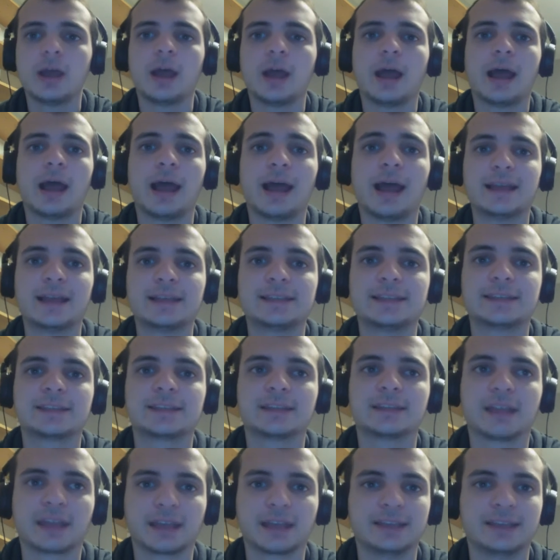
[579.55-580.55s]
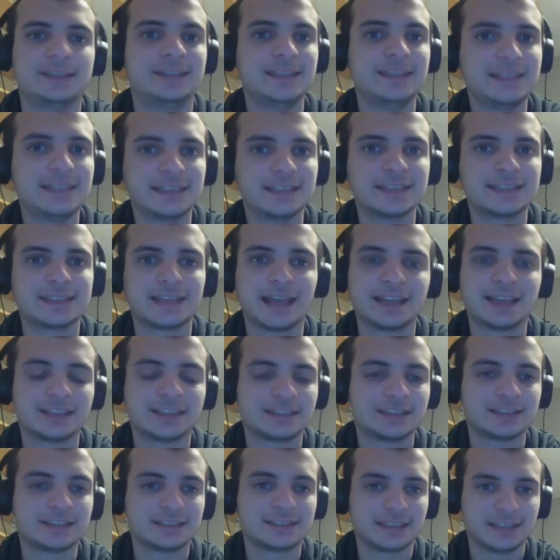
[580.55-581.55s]
has, like, a decent
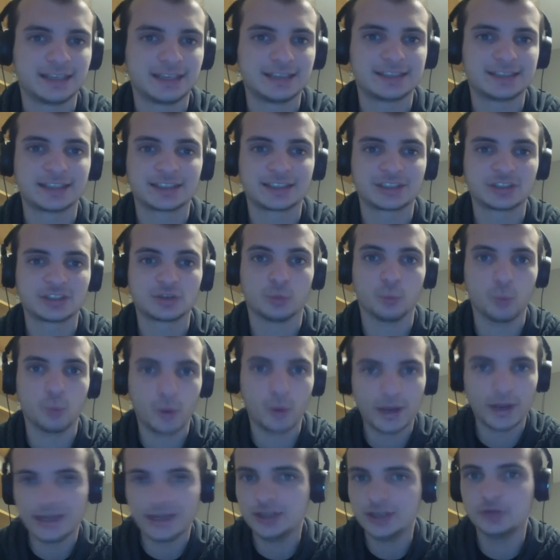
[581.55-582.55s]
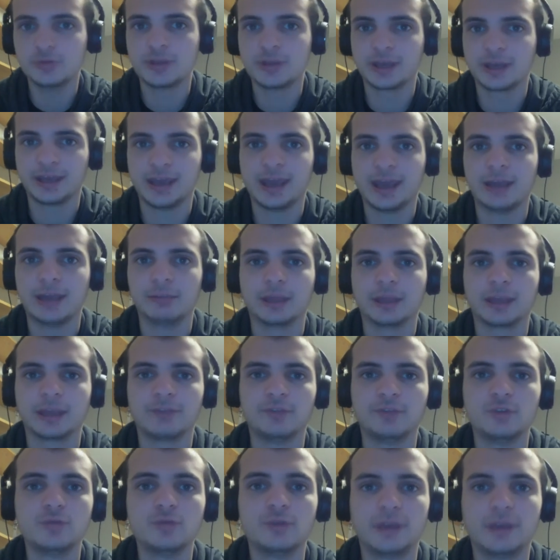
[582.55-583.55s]
statistics just win you the game. Like,
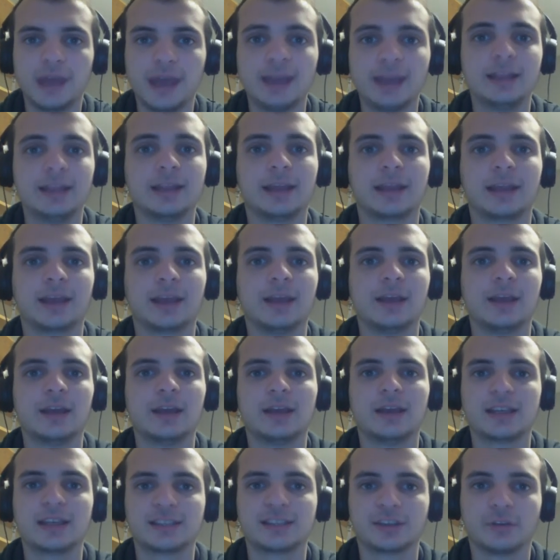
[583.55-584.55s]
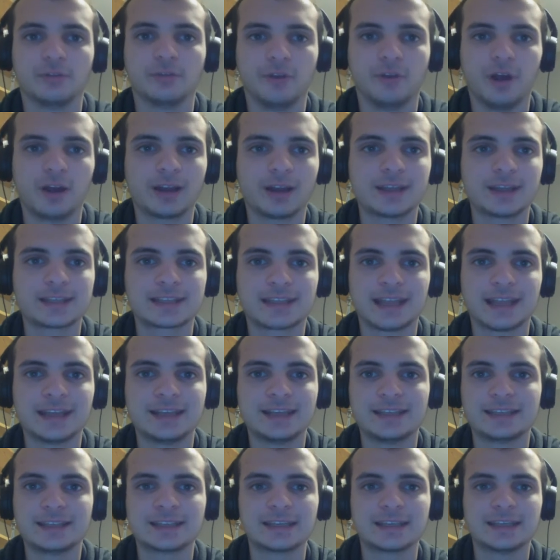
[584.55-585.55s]
if you get, like, a Sylvanas, that
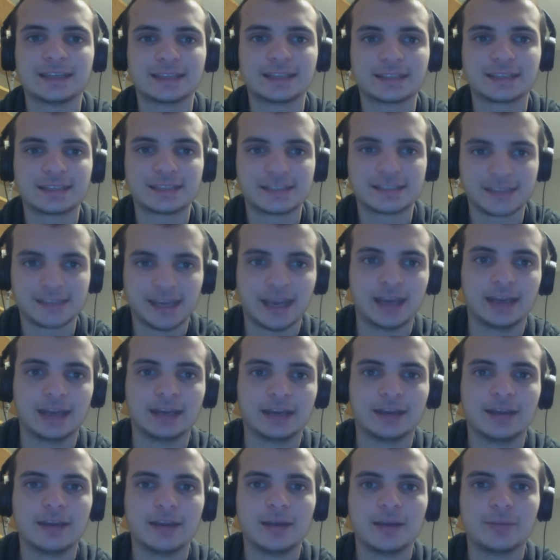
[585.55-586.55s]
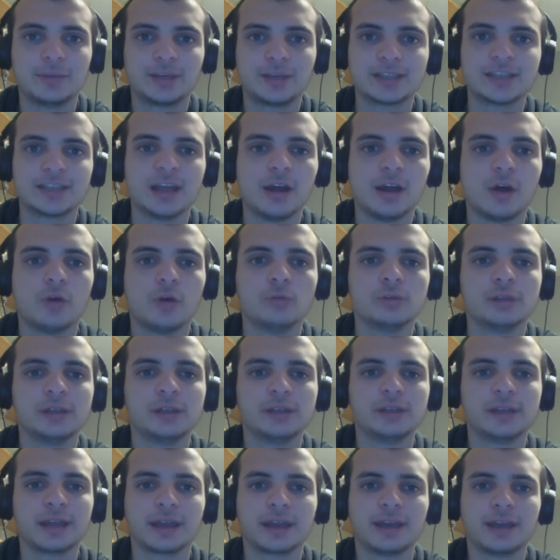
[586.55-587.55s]
is insane. Because not
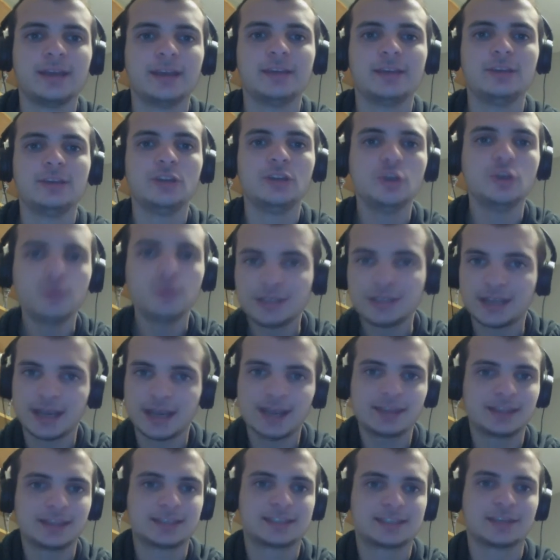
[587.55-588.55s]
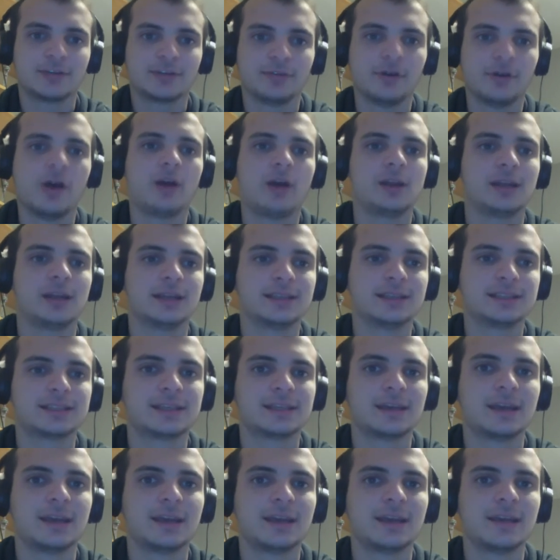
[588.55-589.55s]
only, like, you would take the Sylvanas
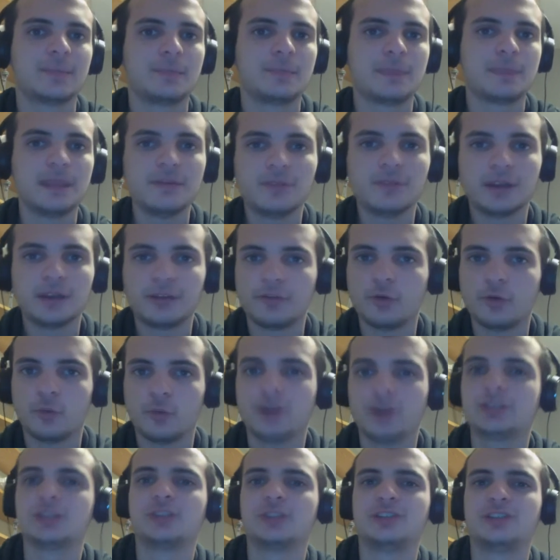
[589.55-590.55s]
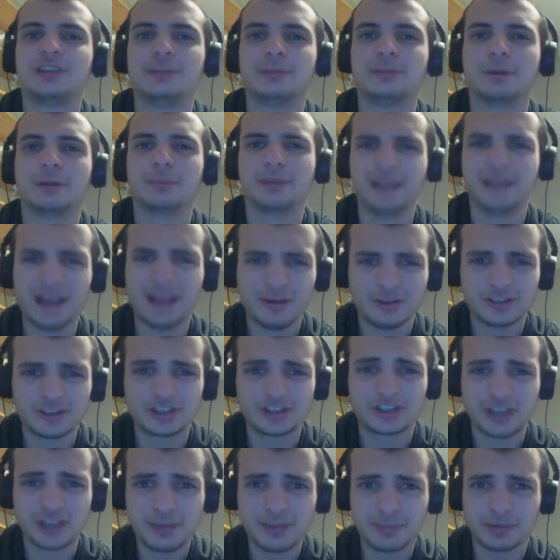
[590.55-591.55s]
even if it wasn't cheaper, but now it's
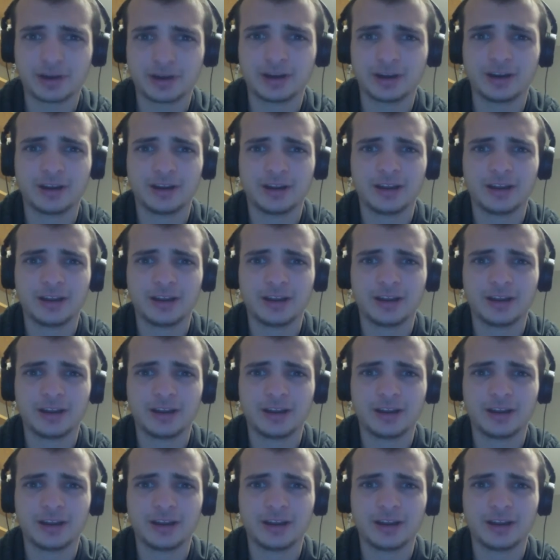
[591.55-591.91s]
cheaper.